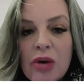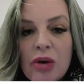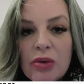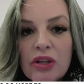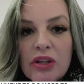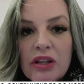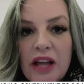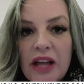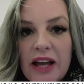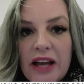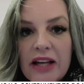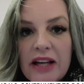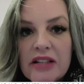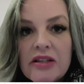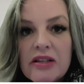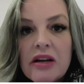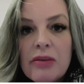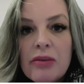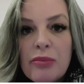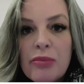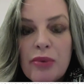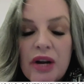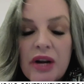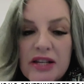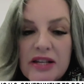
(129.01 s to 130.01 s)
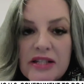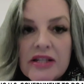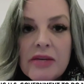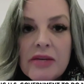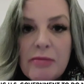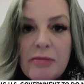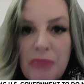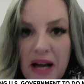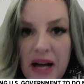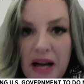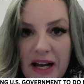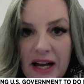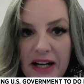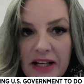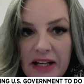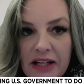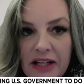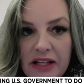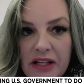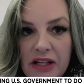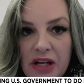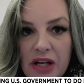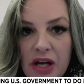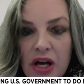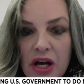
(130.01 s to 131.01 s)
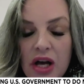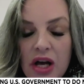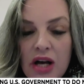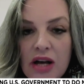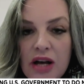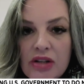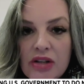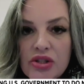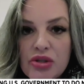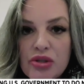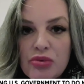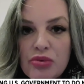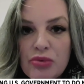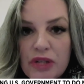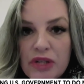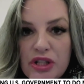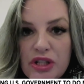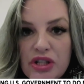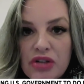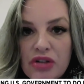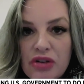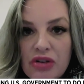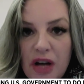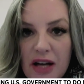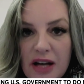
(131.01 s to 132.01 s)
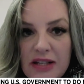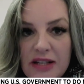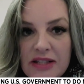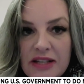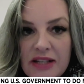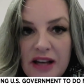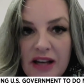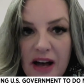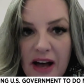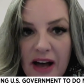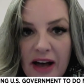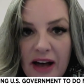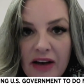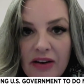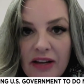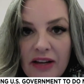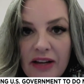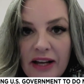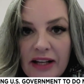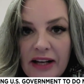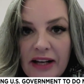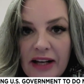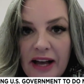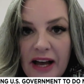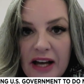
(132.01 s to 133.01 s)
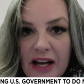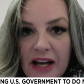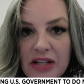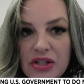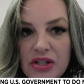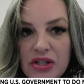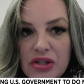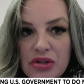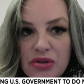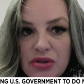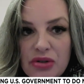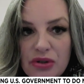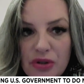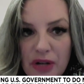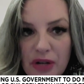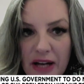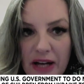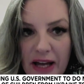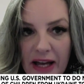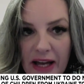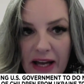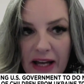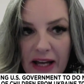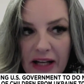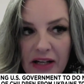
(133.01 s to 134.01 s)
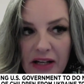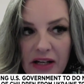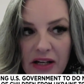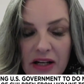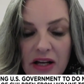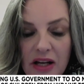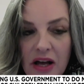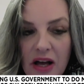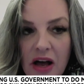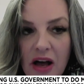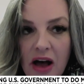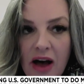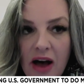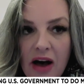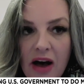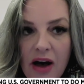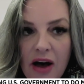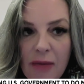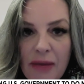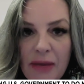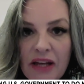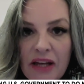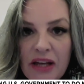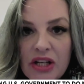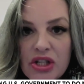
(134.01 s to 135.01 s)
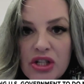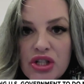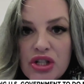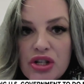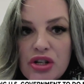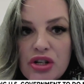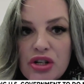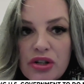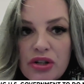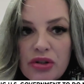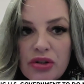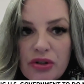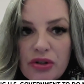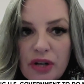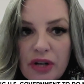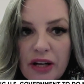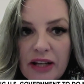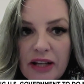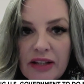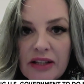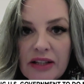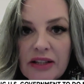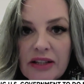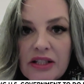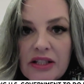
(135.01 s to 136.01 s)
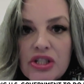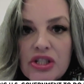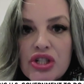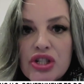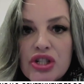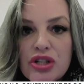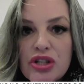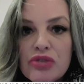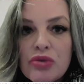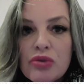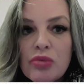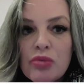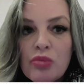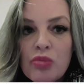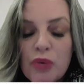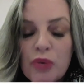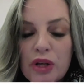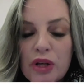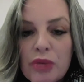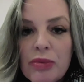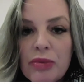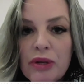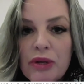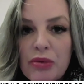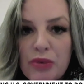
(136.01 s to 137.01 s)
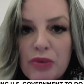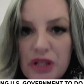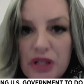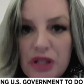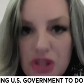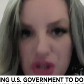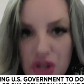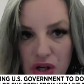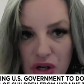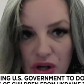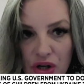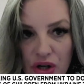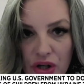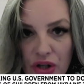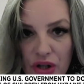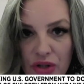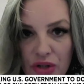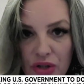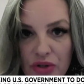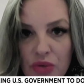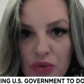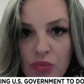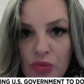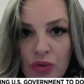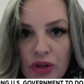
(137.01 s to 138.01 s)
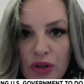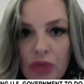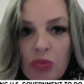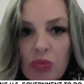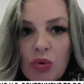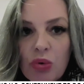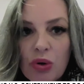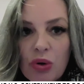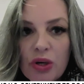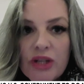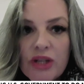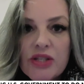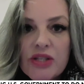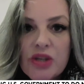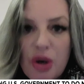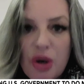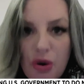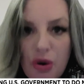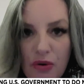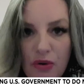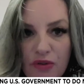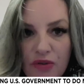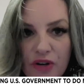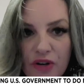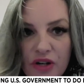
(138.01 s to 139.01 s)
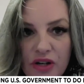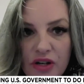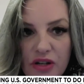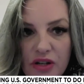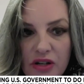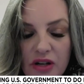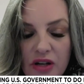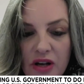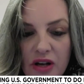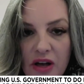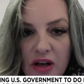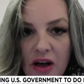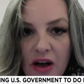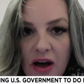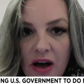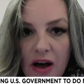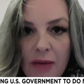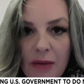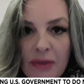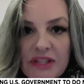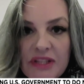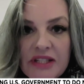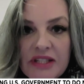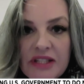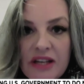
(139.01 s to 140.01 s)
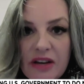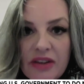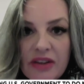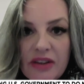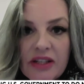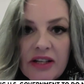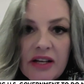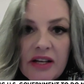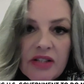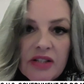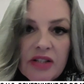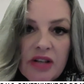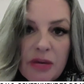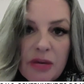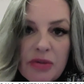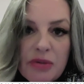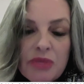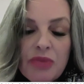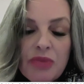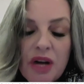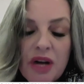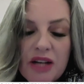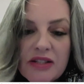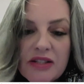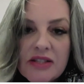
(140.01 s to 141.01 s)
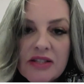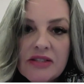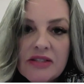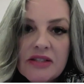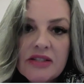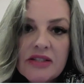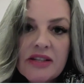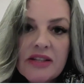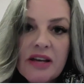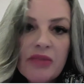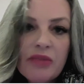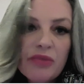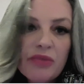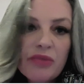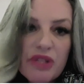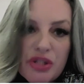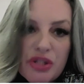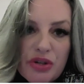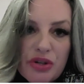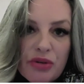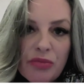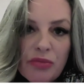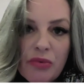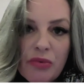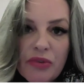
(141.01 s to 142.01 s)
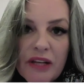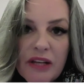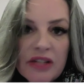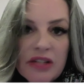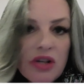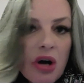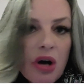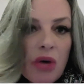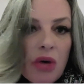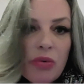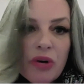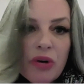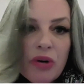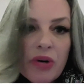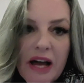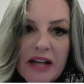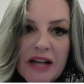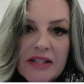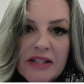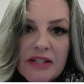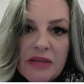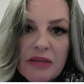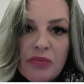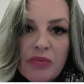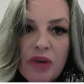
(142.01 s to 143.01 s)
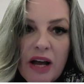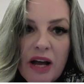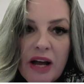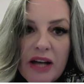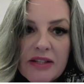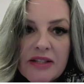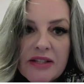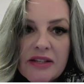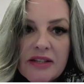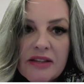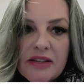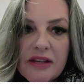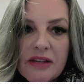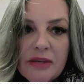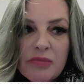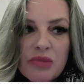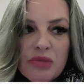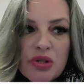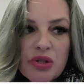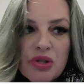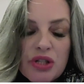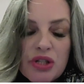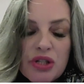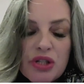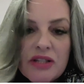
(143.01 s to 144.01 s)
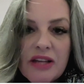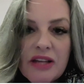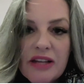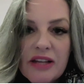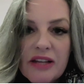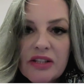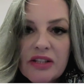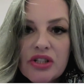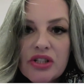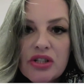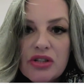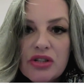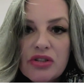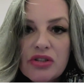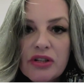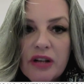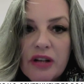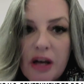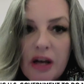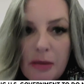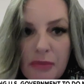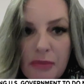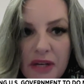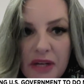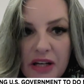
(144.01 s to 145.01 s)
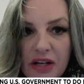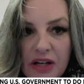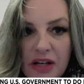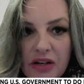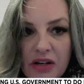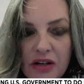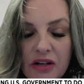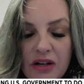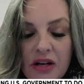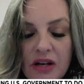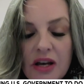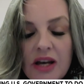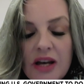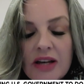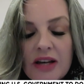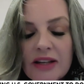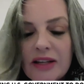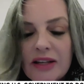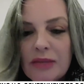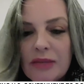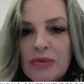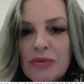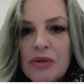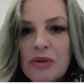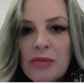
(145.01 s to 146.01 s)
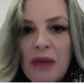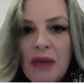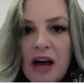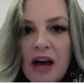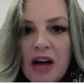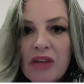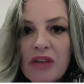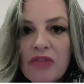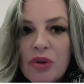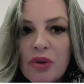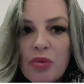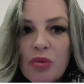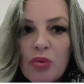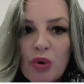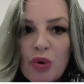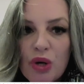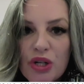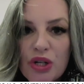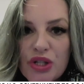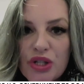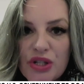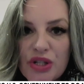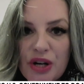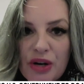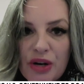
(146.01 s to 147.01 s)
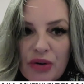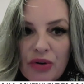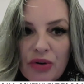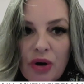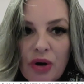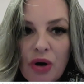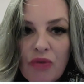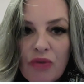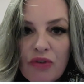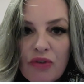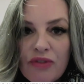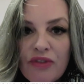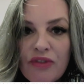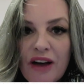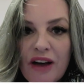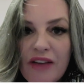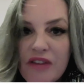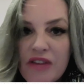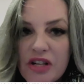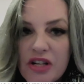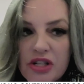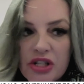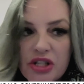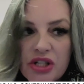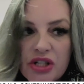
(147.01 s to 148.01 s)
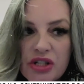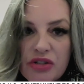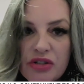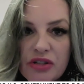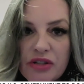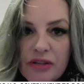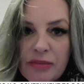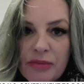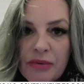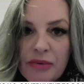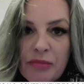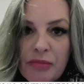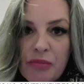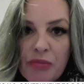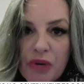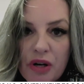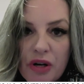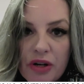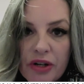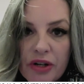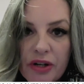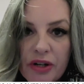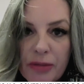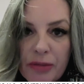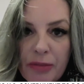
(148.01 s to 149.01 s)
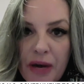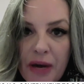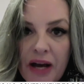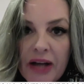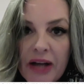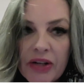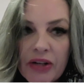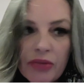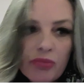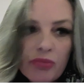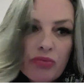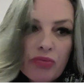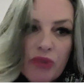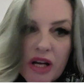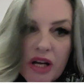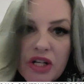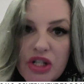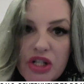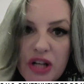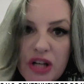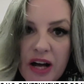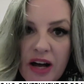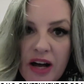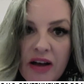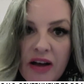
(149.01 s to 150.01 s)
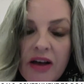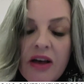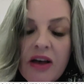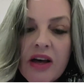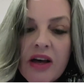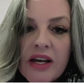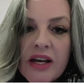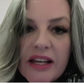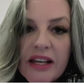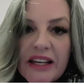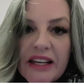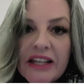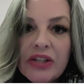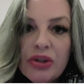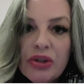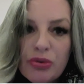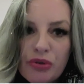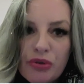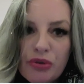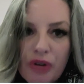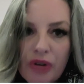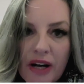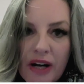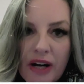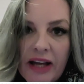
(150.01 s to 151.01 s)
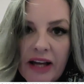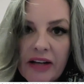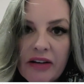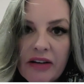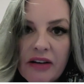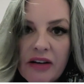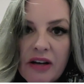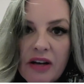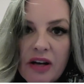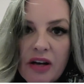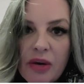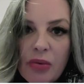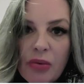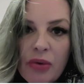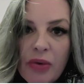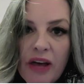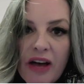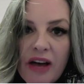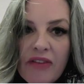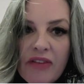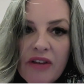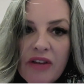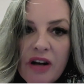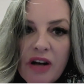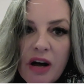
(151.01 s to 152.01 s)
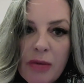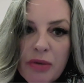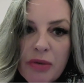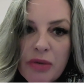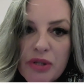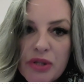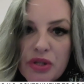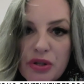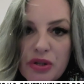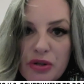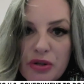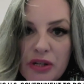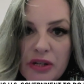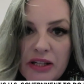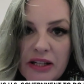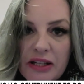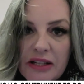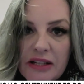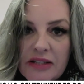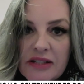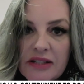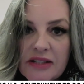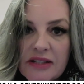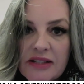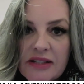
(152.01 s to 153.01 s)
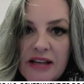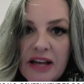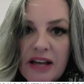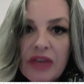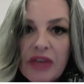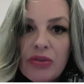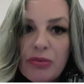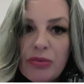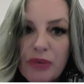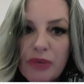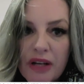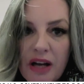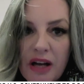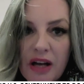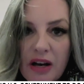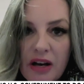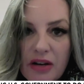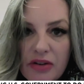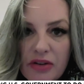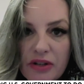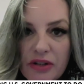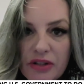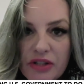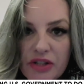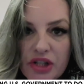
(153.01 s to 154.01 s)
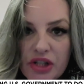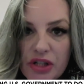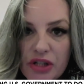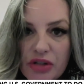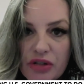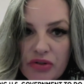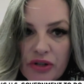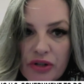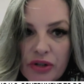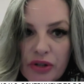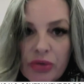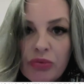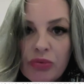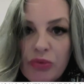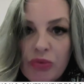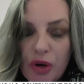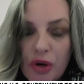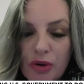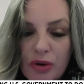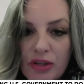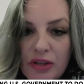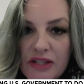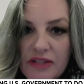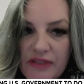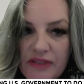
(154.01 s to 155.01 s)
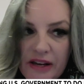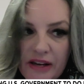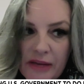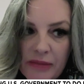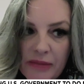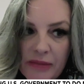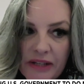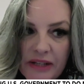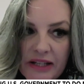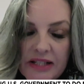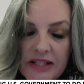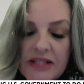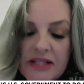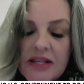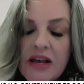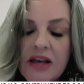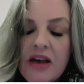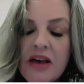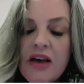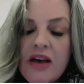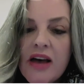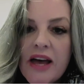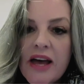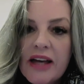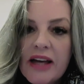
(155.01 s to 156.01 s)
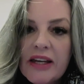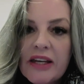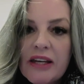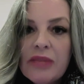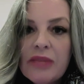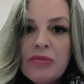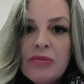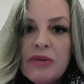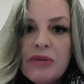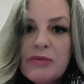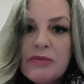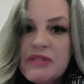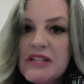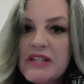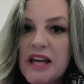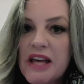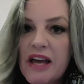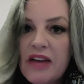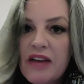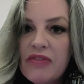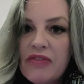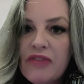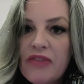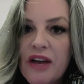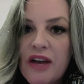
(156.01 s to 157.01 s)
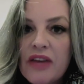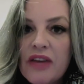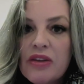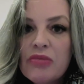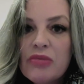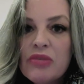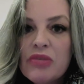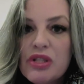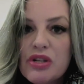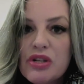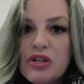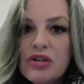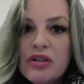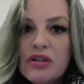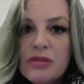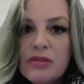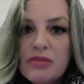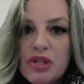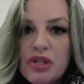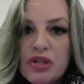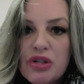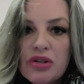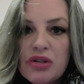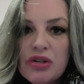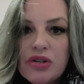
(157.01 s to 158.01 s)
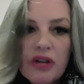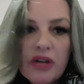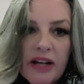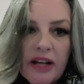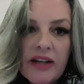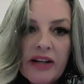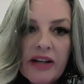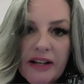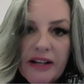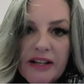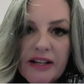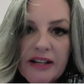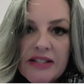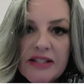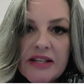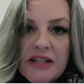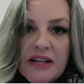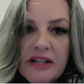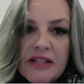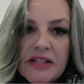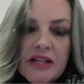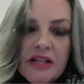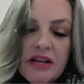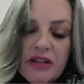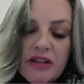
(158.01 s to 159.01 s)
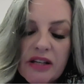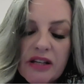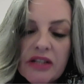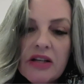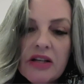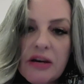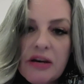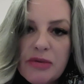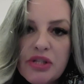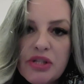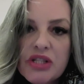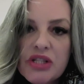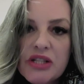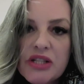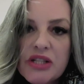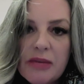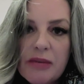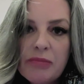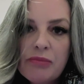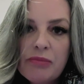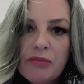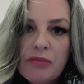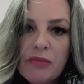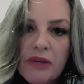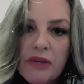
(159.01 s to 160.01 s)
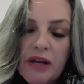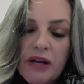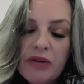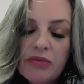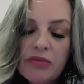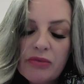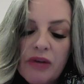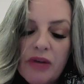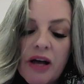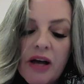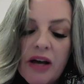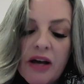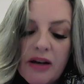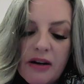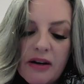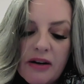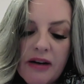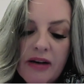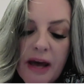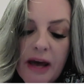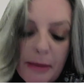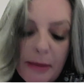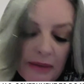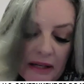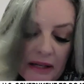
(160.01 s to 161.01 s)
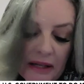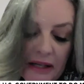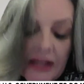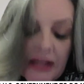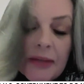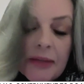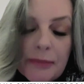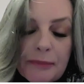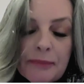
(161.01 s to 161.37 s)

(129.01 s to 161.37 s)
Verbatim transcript: We'd like President Biden to reach across the aisle and ask Ukraine um, and assure Ukraine that these children will be returned when the war is over um, until the adoption processes can resume. That's all we're asking. We're asking them to just let the children come here, keep them out of the war zone. Over 500 children have been murdered by Russia in Ukraine. We have an opportunity to take 300 children who know these families and keep them safe and then return them to Ukraine, like I said, until the adoptions can, can uh, happen again again.